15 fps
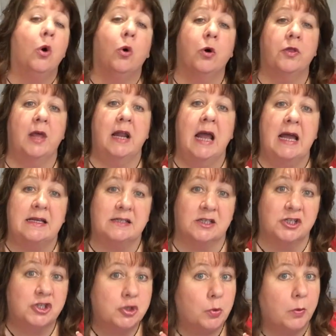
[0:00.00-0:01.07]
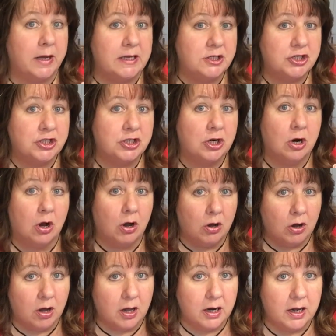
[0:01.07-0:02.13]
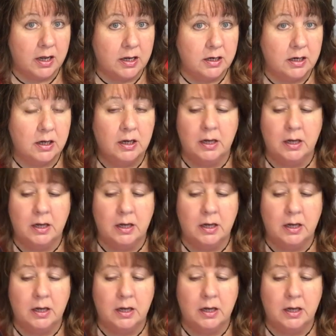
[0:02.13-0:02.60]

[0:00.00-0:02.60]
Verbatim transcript: or that has a switch on it.